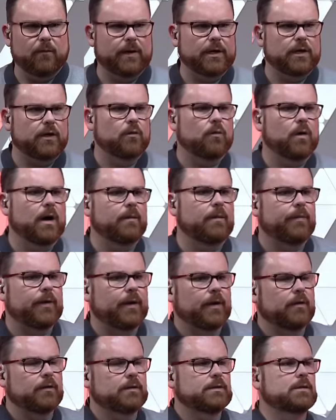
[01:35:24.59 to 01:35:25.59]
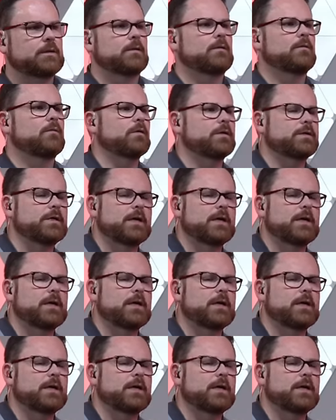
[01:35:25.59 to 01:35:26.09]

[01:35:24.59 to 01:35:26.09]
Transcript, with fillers: we do one build. Well,